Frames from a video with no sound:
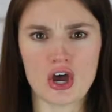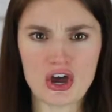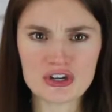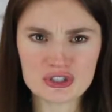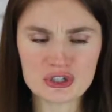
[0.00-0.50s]

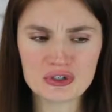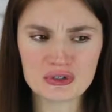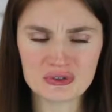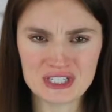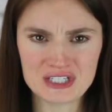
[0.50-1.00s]
Also,
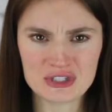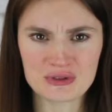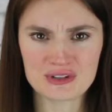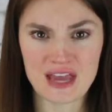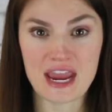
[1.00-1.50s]
you'll need to
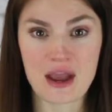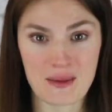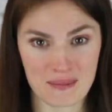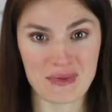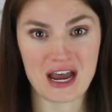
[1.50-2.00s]
rely
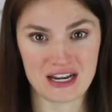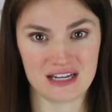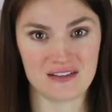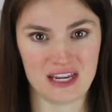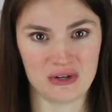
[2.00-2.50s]
on body
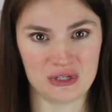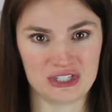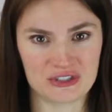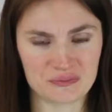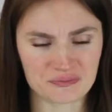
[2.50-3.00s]

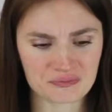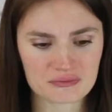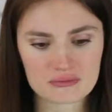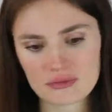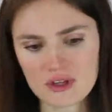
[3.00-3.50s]
language.
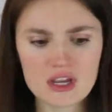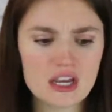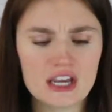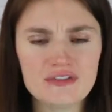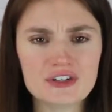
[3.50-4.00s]

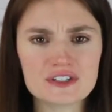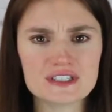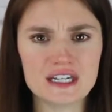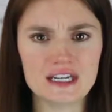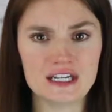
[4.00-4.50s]
If you're
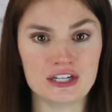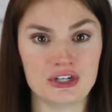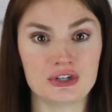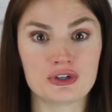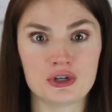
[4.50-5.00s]
standing in
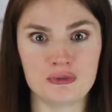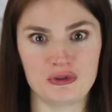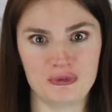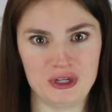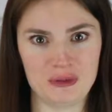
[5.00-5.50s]
a group
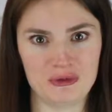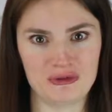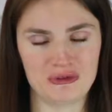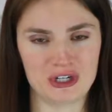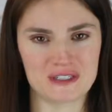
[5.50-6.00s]
of people,
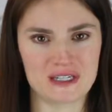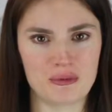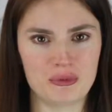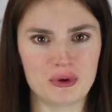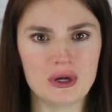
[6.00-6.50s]
for
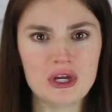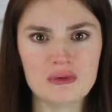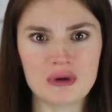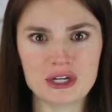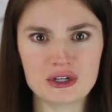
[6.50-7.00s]
example,
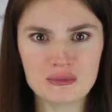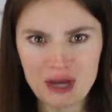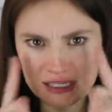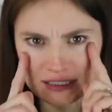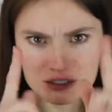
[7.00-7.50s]
but your
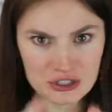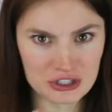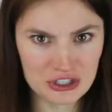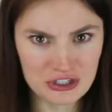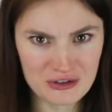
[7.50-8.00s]
boss looks
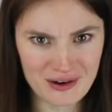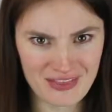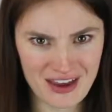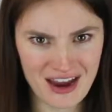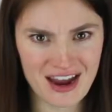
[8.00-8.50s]
you in
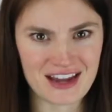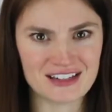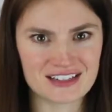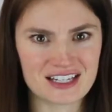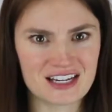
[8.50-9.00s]
the eye
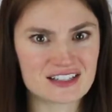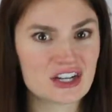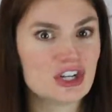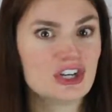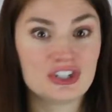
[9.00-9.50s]
and says,
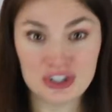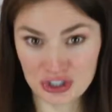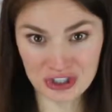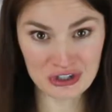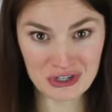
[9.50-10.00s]

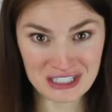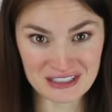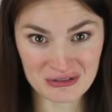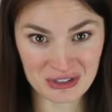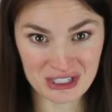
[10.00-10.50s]
"You're going
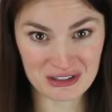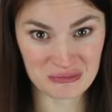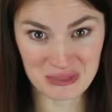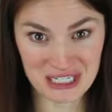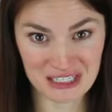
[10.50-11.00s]
to lead the
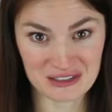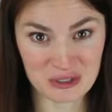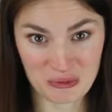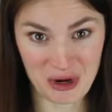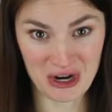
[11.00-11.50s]
meeting
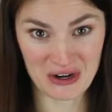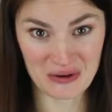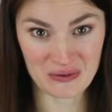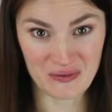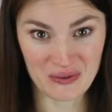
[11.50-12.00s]
tomorrow,"